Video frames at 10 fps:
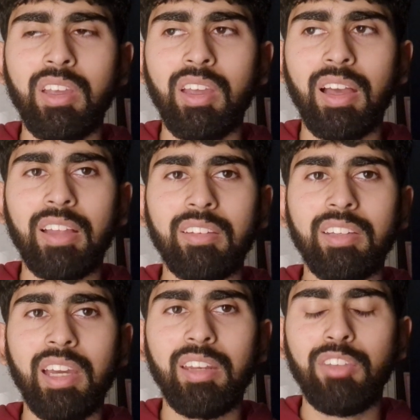and
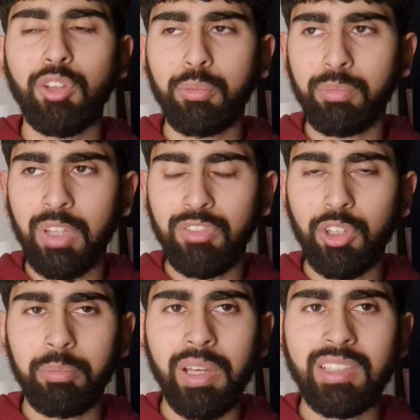yet if you
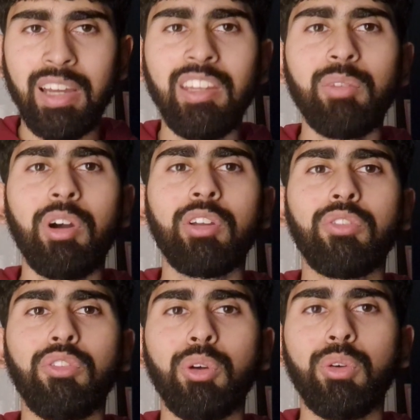had picked any one
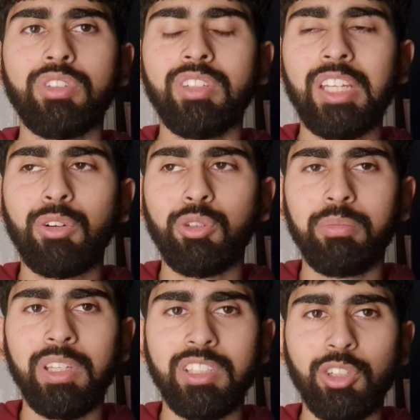of those, India would
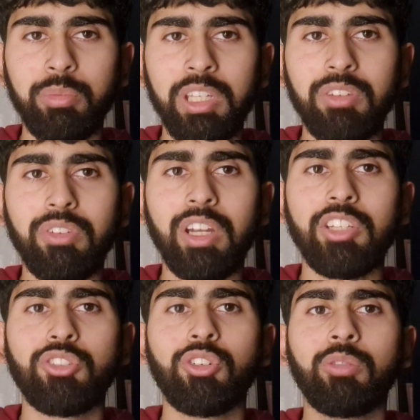still be in a very
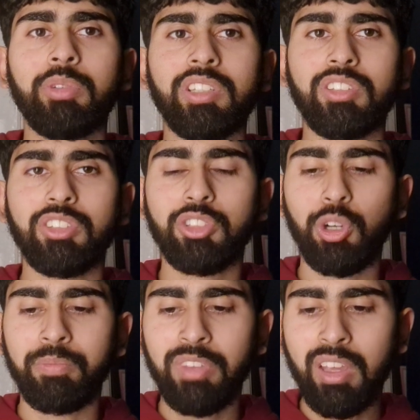strong position.
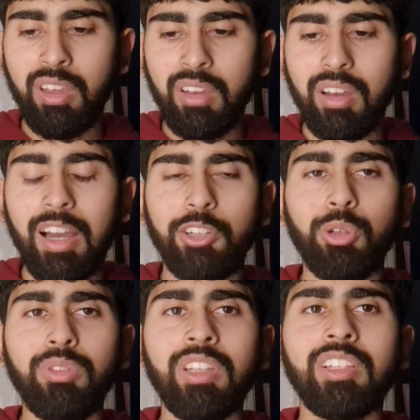So I
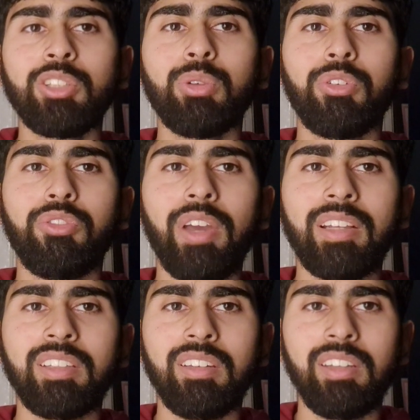don't think this will
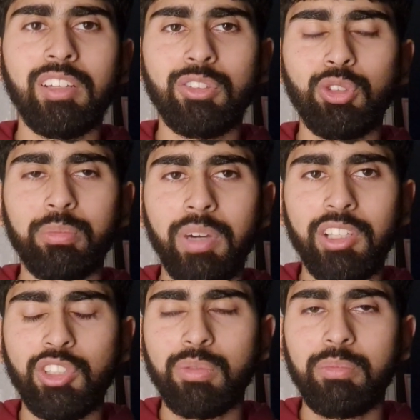affect India too
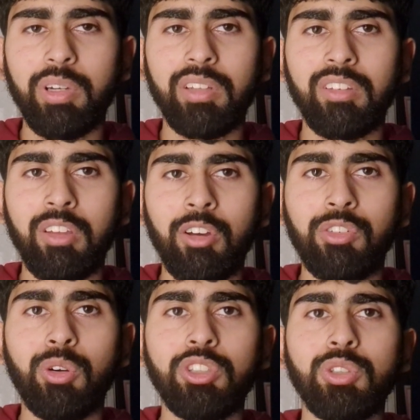much, but of
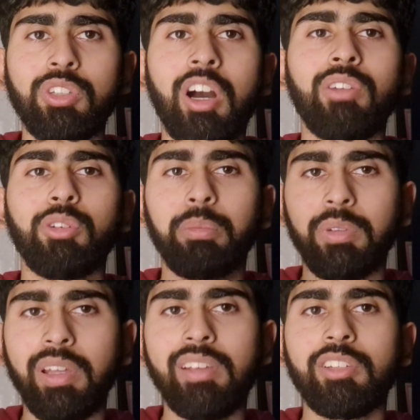course you can't
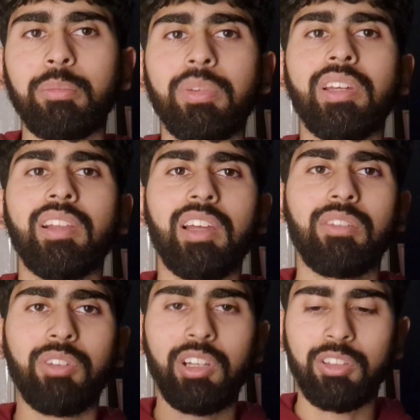replace a player like
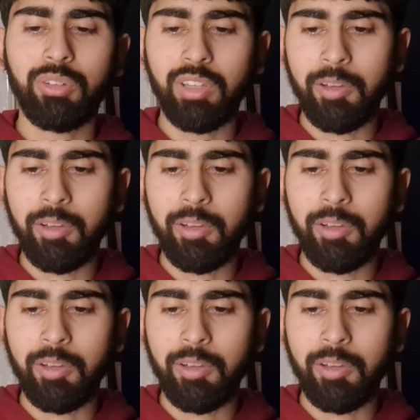Virat Kohli.